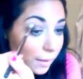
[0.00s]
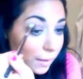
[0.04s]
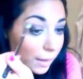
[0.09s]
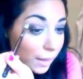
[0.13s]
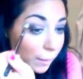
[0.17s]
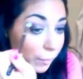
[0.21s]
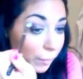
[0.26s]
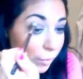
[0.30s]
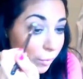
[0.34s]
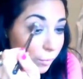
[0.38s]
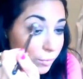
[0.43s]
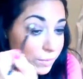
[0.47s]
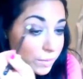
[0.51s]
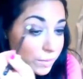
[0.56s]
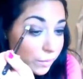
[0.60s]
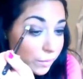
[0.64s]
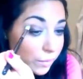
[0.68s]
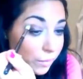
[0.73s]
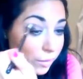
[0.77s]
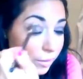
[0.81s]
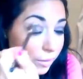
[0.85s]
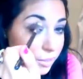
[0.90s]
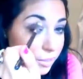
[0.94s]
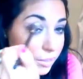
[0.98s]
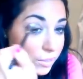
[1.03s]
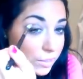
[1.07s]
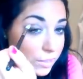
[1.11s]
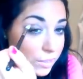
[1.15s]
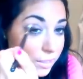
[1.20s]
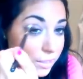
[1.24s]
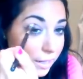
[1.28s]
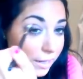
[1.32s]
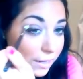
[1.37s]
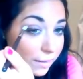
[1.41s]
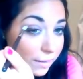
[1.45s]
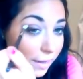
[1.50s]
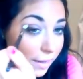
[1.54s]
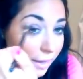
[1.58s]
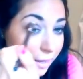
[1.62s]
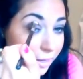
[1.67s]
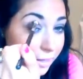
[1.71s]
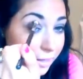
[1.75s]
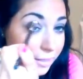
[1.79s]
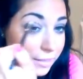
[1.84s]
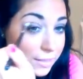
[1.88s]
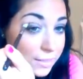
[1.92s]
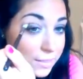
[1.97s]
And we're also going to just take that
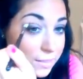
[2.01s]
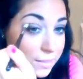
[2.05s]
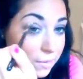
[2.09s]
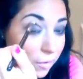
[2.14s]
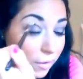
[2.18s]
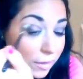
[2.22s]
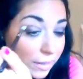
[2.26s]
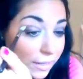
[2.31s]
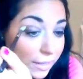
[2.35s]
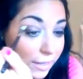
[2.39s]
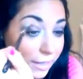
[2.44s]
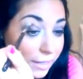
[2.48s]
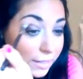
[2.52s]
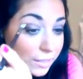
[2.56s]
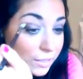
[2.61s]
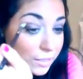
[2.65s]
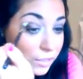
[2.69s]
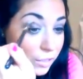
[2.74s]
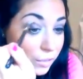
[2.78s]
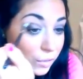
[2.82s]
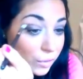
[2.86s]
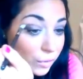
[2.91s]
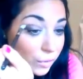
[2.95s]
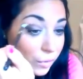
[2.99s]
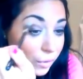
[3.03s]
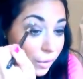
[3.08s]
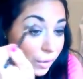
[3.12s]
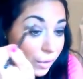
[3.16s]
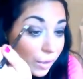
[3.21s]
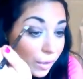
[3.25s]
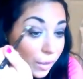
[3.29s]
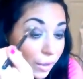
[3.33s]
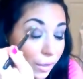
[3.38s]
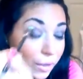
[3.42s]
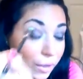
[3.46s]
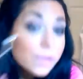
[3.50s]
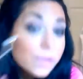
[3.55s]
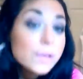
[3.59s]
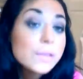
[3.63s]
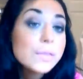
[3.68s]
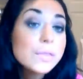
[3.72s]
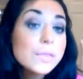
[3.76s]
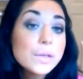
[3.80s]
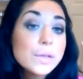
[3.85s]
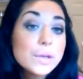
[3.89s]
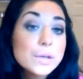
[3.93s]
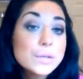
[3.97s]
in slightly into
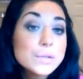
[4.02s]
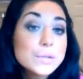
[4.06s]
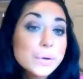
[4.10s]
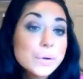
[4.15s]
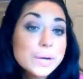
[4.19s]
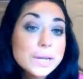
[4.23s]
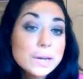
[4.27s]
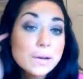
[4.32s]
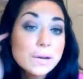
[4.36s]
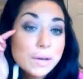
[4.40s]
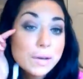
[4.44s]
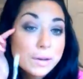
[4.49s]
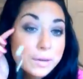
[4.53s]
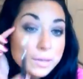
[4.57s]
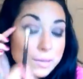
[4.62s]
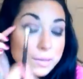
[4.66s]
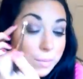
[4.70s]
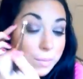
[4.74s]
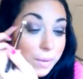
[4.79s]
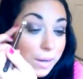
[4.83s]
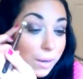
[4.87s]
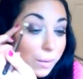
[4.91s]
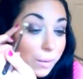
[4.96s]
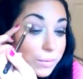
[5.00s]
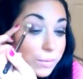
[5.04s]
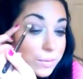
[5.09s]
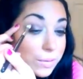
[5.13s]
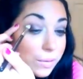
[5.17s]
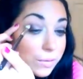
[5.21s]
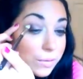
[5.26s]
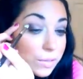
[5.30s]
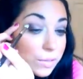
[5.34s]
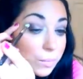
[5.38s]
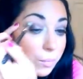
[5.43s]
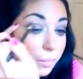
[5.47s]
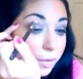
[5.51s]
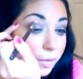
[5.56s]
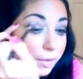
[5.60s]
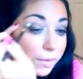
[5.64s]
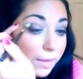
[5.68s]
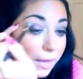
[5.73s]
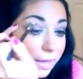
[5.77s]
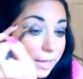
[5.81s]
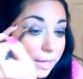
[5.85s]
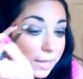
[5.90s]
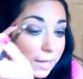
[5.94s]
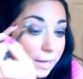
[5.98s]
the socket line as well. So just bring
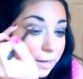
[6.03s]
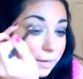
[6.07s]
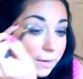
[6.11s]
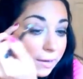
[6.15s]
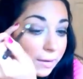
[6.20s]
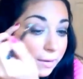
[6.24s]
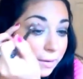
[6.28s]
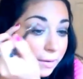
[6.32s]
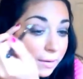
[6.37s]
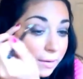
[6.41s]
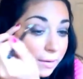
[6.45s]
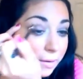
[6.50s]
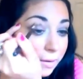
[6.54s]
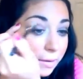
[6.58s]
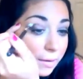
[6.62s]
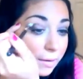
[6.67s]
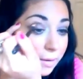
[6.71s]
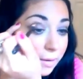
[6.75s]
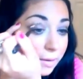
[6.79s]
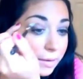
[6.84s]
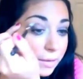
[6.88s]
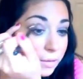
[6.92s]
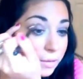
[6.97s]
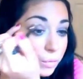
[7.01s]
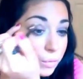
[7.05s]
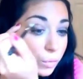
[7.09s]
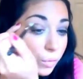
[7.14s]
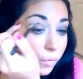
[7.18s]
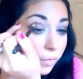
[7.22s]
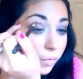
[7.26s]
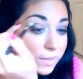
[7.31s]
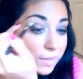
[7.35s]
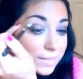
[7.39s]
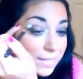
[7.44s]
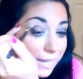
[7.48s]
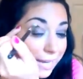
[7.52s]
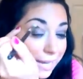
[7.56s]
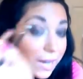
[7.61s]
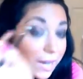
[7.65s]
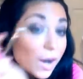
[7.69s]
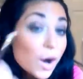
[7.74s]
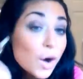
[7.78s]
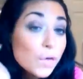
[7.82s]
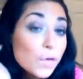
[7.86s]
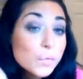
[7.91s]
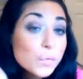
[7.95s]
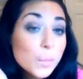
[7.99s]
that in, sort of I'd say
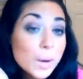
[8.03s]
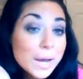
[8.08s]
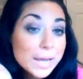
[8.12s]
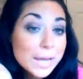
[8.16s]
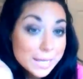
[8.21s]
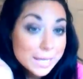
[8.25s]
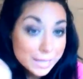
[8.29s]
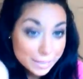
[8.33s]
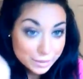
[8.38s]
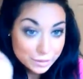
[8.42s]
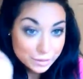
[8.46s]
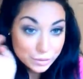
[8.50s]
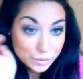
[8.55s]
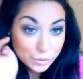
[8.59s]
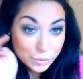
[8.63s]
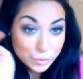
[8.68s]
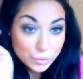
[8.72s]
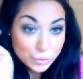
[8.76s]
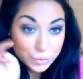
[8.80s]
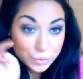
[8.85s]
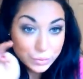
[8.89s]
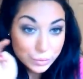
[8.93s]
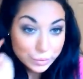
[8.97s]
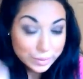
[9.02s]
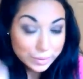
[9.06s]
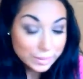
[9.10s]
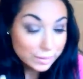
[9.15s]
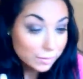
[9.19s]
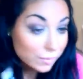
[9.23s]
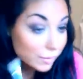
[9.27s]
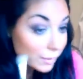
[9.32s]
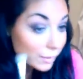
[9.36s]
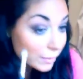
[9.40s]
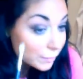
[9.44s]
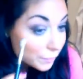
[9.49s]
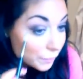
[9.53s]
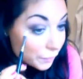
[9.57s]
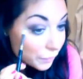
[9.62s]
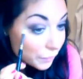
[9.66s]
halfway into the socket line.